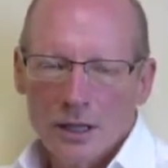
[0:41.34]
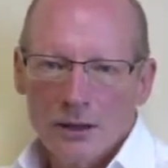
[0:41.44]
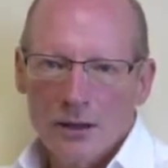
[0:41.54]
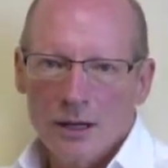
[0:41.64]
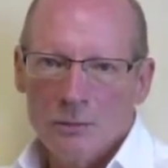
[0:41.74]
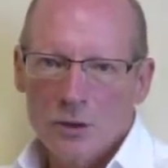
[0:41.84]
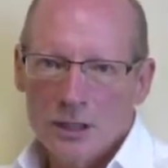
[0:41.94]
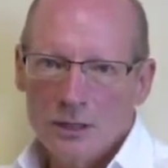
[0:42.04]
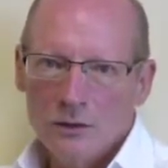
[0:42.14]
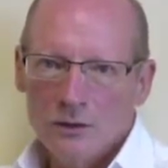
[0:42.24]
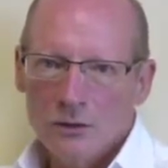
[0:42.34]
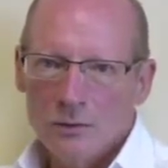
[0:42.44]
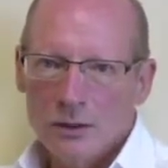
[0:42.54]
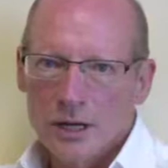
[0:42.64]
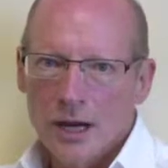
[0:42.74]
that I'm receiving from
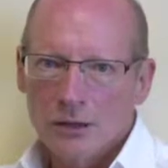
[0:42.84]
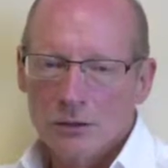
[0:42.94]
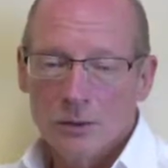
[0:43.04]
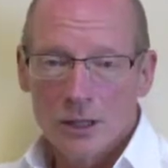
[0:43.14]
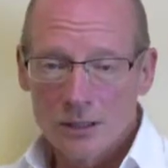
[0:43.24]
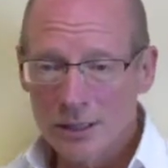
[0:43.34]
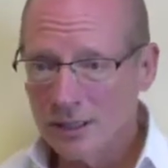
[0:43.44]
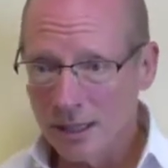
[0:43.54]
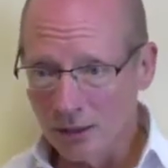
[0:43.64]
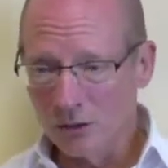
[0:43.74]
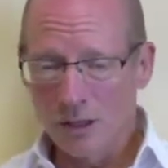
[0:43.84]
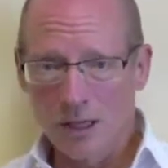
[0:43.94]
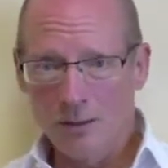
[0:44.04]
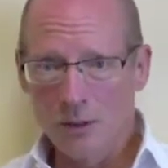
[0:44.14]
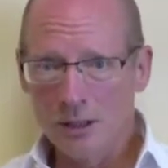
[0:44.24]
the doctor because he's not
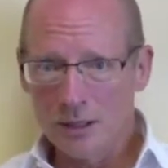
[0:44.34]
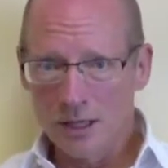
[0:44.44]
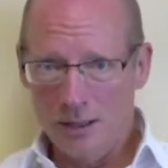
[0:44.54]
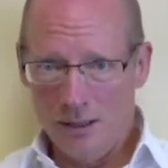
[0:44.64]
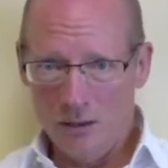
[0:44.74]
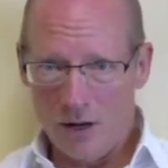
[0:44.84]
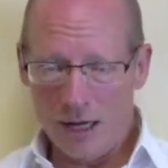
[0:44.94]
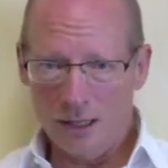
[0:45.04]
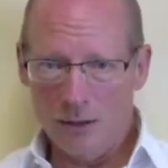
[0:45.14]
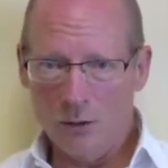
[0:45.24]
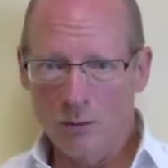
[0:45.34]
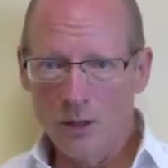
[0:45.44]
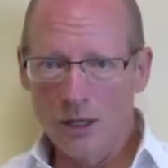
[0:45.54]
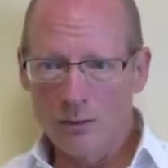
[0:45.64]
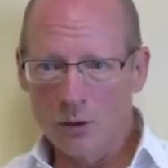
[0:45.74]
looking at me, he's not interacting with
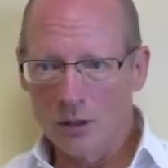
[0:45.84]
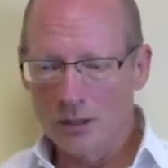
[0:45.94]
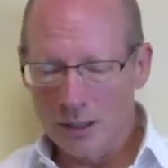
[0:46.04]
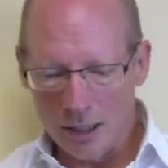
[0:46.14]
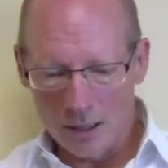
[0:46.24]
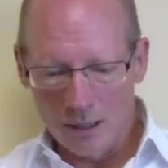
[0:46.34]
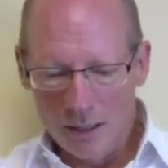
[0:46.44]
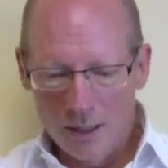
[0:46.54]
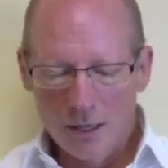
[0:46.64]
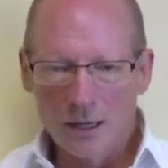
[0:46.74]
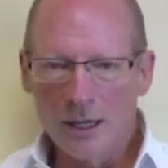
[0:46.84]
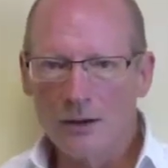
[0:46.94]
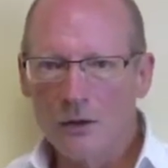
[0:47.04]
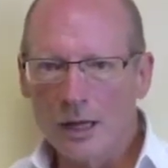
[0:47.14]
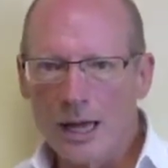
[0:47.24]
me anymore. He's got a
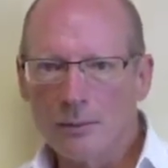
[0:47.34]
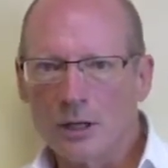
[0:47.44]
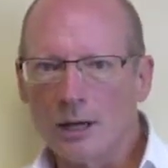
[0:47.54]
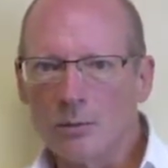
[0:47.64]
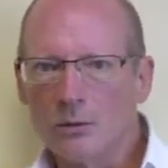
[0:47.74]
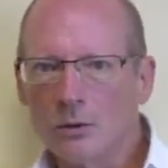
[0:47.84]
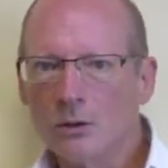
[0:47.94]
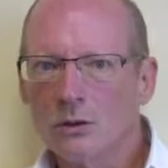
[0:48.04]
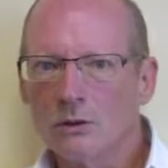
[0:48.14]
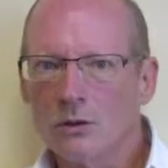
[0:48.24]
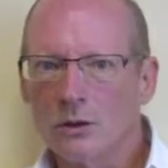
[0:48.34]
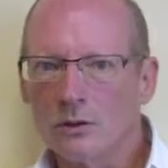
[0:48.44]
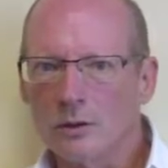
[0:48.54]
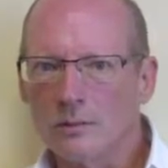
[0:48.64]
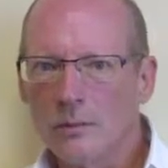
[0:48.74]
heavy laptop computer in front of
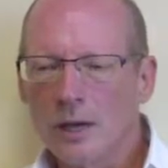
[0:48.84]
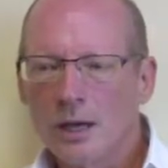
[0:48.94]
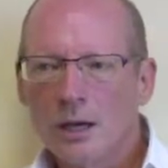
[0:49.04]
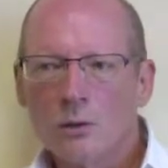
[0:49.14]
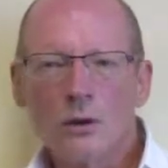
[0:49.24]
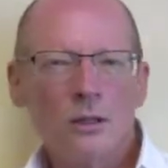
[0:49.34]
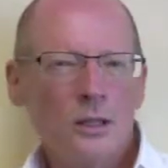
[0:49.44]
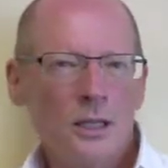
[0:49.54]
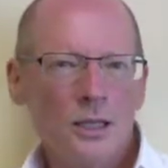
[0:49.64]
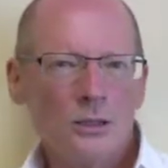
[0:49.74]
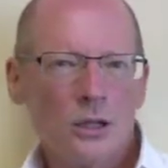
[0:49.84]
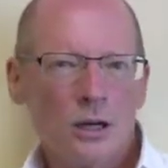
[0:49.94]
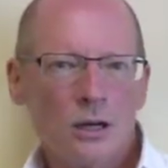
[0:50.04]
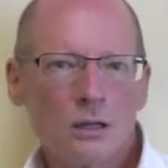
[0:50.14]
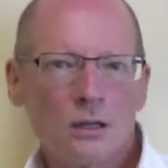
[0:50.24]
him. Well,
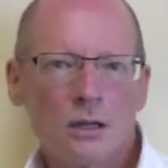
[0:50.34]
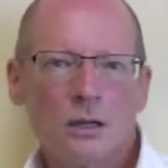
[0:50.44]
EHR,